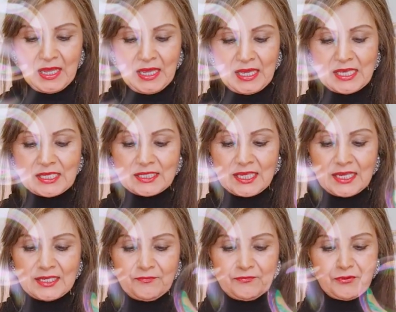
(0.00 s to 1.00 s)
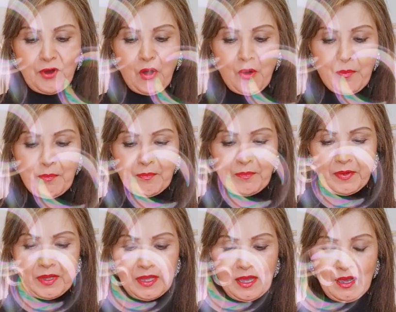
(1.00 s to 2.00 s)
he said from,
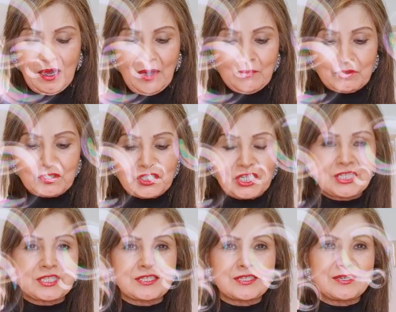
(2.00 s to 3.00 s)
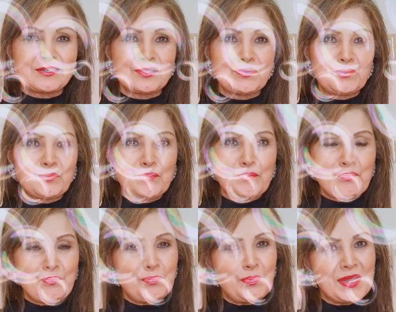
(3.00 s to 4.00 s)
I would just
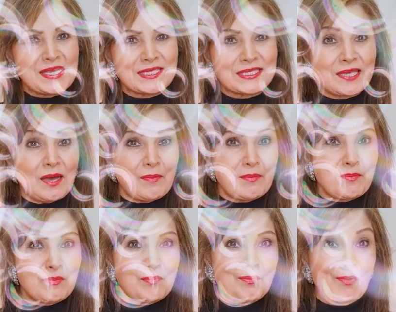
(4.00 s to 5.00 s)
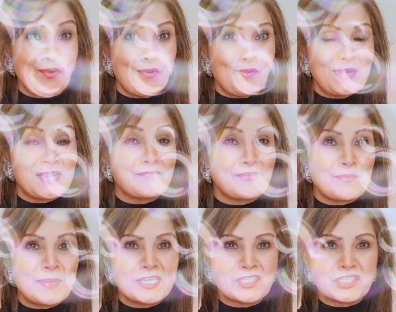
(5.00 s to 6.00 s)
bring some more
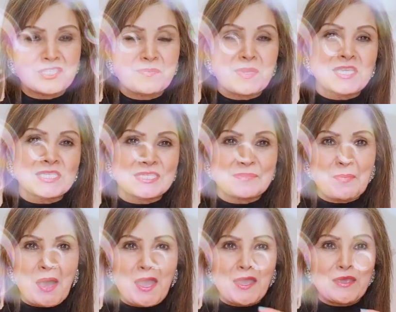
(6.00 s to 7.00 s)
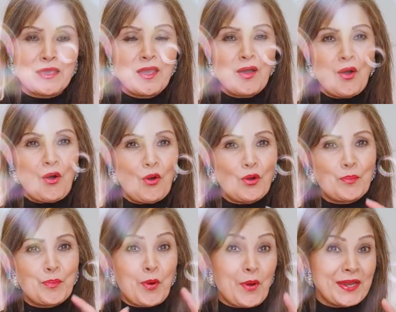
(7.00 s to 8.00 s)
information, because my whole
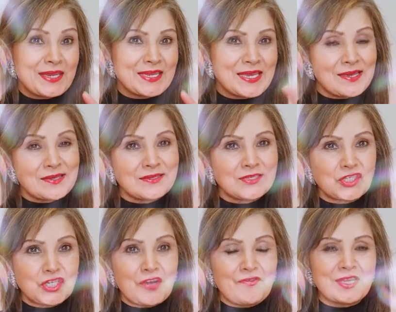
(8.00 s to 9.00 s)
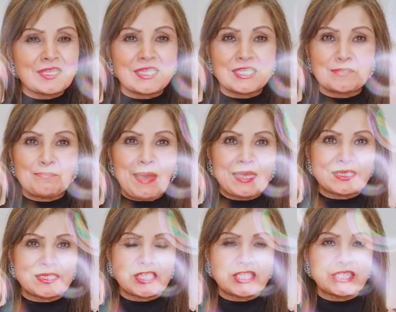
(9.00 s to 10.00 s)
point is sharing this
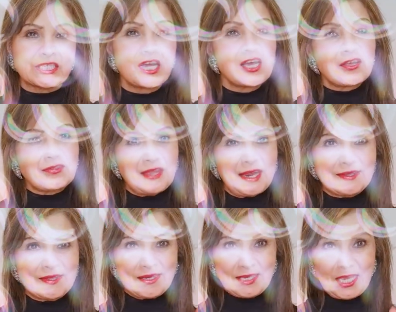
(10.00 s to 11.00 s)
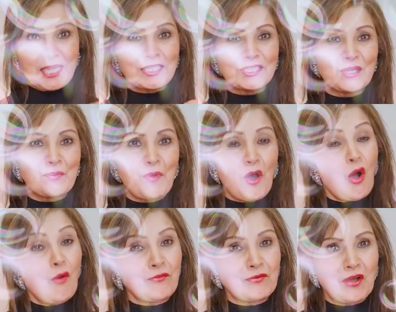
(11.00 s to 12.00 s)
message that the kingdom
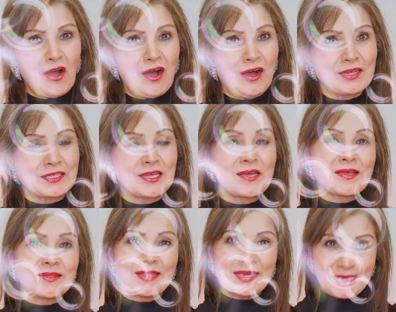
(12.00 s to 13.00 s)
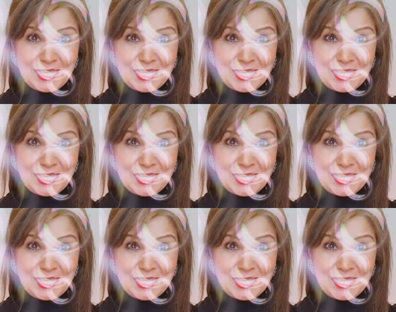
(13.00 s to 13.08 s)
of God, the